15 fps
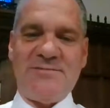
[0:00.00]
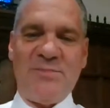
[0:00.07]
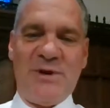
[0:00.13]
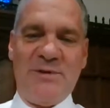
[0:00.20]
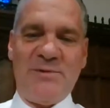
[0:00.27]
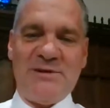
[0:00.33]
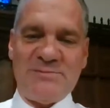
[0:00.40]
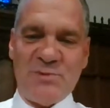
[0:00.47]
in
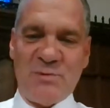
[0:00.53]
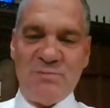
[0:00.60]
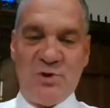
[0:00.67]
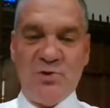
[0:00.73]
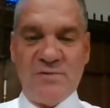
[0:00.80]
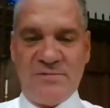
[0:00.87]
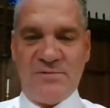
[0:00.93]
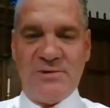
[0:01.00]
many ways more
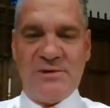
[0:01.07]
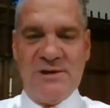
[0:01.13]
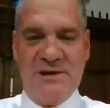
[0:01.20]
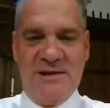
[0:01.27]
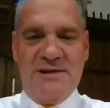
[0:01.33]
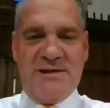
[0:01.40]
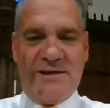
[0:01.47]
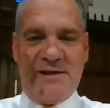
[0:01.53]
beautiful
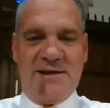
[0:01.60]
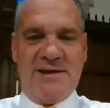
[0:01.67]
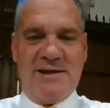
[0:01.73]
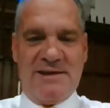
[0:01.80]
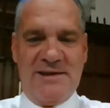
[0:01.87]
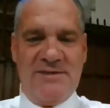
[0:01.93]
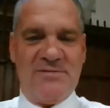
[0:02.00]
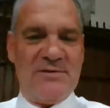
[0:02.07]

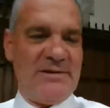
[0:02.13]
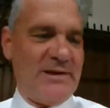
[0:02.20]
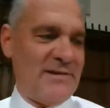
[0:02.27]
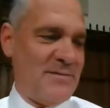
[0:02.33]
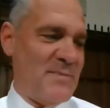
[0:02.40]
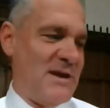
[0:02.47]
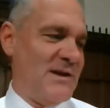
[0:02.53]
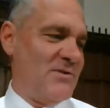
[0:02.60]
even than
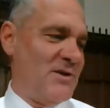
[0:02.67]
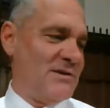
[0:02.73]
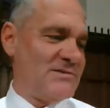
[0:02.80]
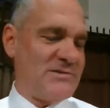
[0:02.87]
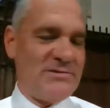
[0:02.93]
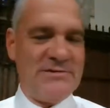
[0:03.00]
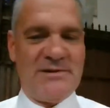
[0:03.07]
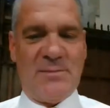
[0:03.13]
the main
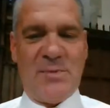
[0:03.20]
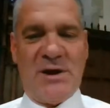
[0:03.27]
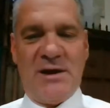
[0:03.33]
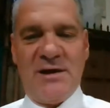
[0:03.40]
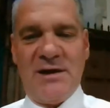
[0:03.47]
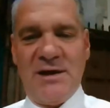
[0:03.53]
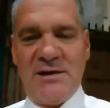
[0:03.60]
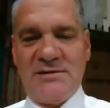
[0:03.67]
altar,
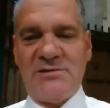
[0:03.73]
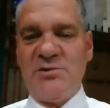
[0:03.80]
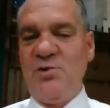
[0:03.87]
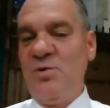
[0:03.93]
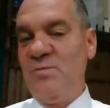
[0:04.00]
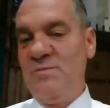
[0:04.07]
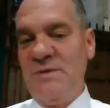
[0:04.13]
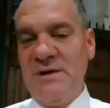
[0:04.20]
depending on to
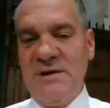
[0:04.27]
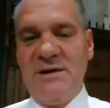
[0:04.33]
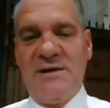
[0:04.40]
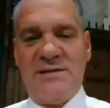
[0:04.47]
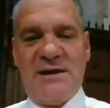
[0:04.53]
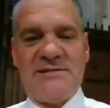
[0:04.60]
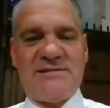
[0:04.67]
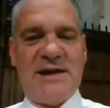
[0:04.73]
whom
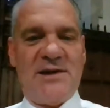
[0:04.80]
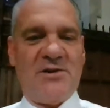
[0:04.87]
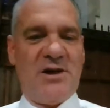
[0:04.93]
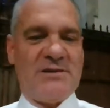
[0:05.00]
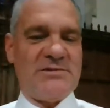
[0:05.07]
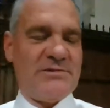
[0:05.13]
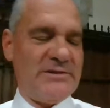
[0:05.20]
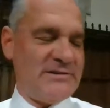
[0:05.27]
that side
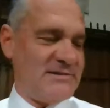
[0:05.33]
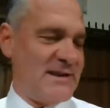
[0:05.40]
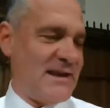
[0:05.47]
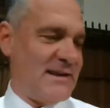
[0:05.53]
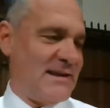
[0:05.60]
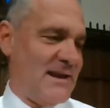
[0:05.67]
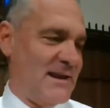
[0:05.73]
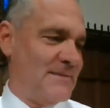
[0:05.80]
altar is
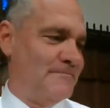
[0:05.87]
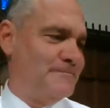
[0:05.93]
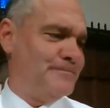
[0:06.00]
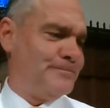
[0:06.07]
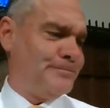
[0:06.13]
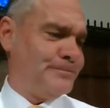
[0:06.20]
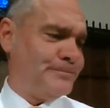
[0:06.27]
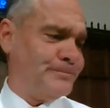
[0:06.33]
dedicated.
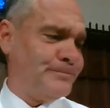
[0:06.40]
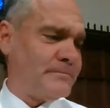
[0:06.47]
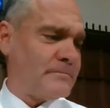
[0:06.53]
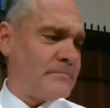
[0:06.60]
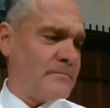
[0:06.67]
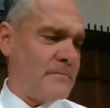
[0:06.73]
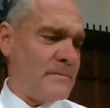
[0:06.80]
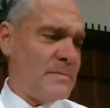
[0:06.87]

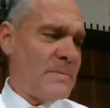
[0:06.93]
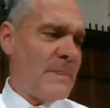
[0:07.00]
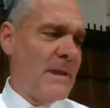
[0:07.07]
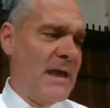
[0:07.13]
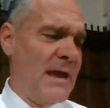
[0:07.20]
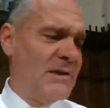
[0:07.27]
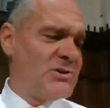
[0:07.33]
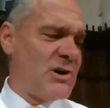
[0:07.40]

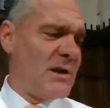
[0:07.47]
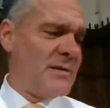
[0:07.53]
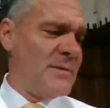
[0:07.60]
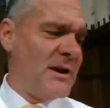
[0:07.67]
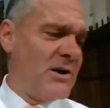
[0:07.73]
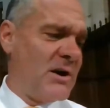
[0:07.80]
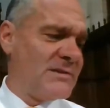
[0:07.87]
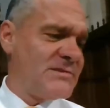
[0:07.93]
And
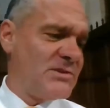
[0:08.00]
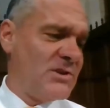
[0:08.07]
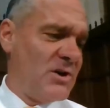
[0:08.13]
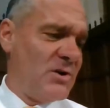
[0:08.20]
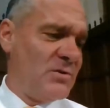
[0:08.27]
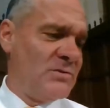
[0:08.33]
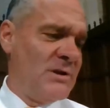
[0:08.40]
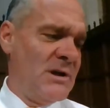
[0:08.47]
Charlemagne
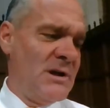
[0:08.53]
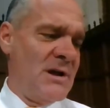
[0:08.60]
also